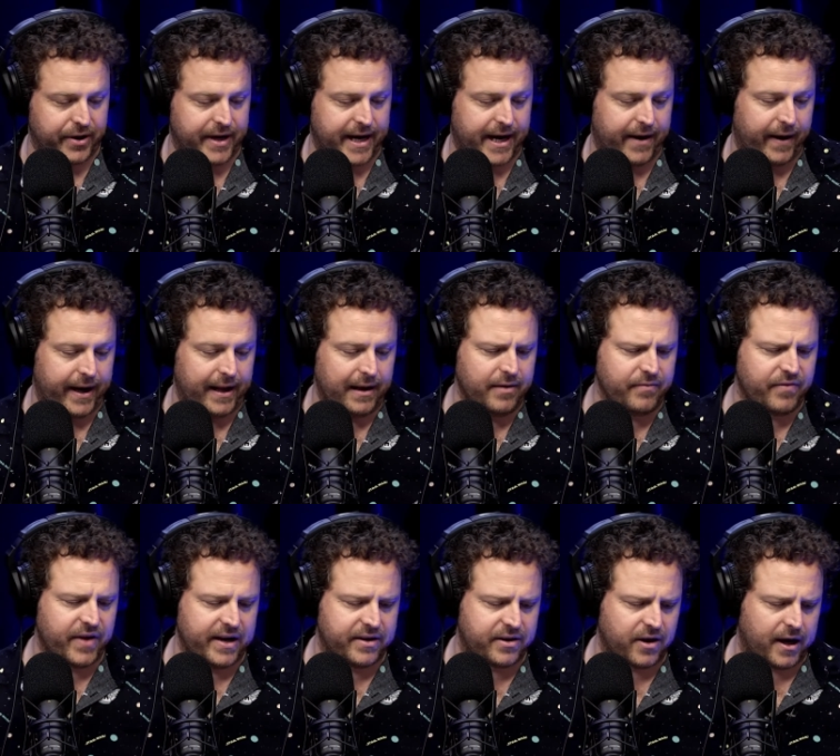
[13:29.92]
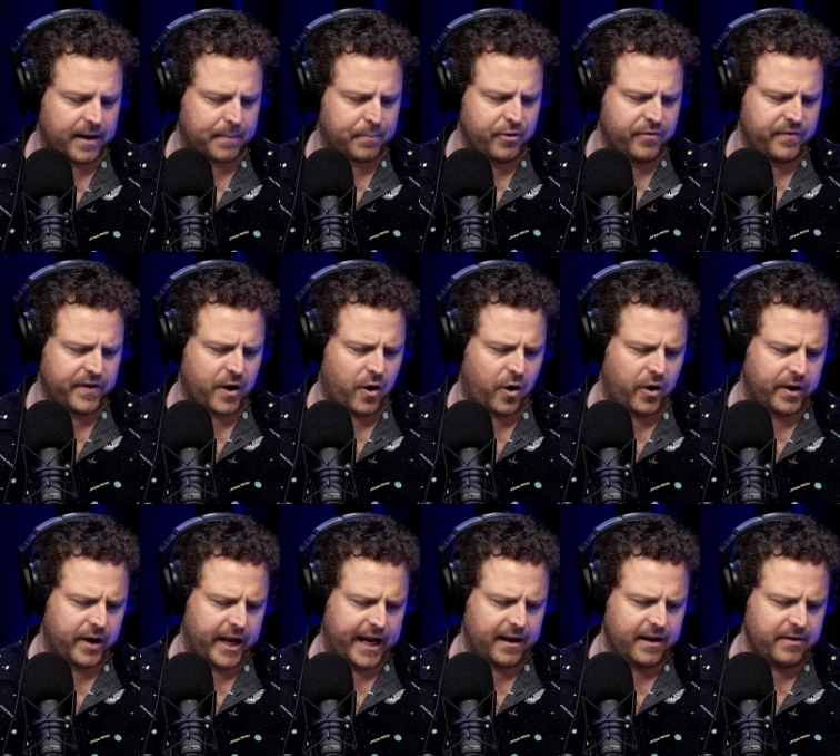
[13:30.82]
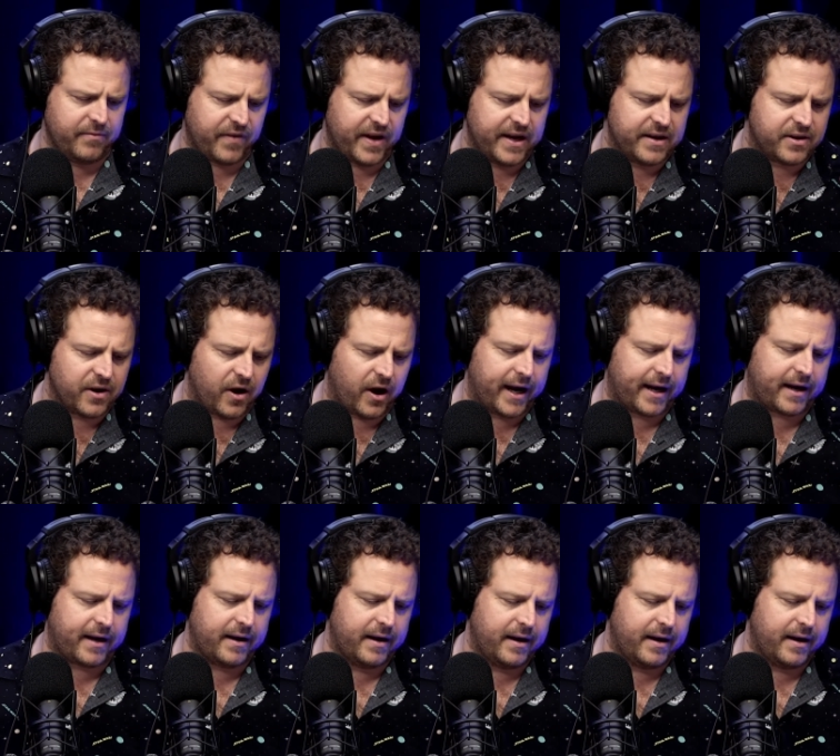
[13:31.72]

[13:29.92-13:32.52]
Now, Ellen van Dijk, moving on, Ellen van Dijk